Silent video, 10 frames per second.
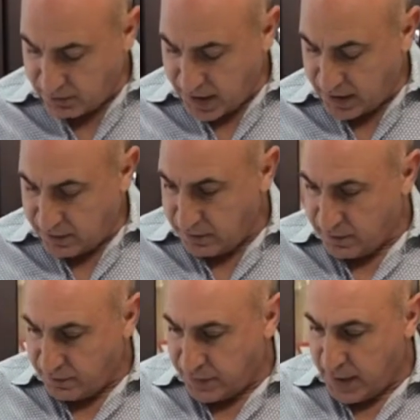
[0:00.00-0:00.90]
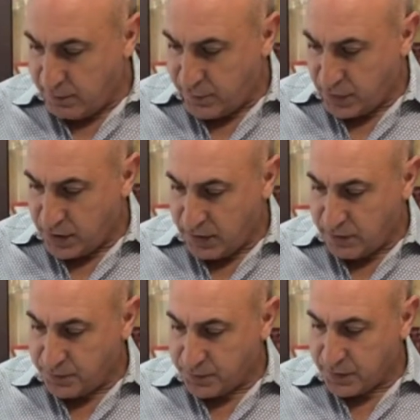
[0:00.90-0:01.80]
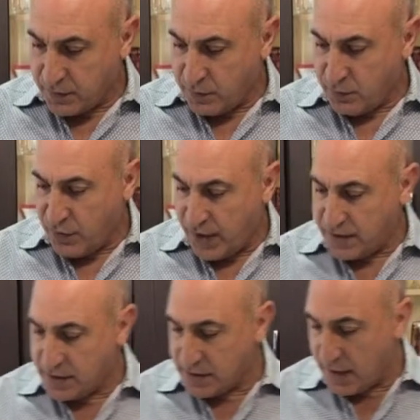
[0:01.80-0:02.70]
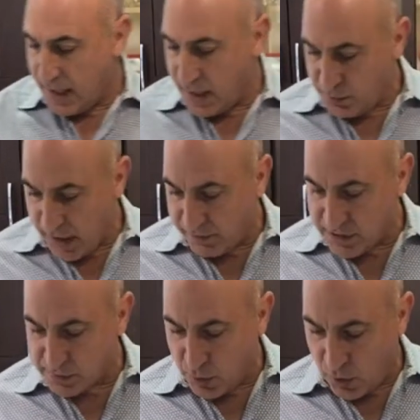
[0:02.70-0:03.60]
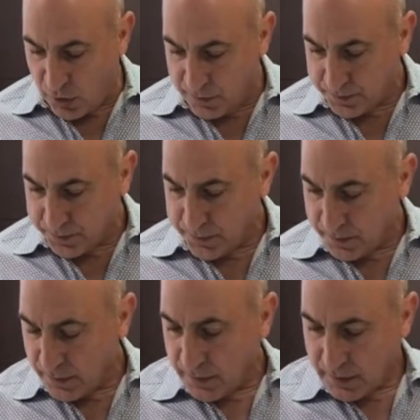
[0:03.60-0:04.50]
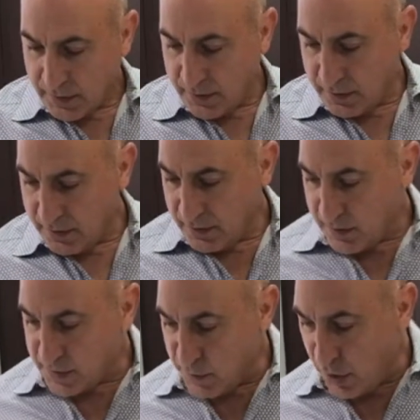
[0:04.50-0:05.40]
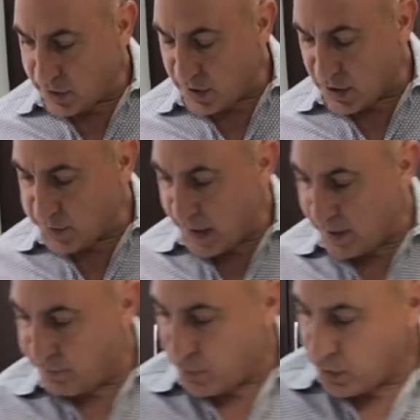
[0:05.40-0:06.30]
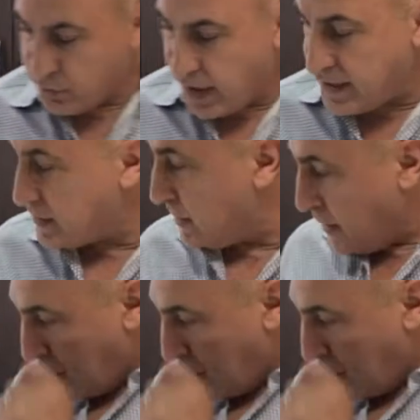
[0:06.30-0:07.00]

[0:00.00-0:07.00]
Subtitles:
on my flame for the rice, and we have a small saucepan for the rice.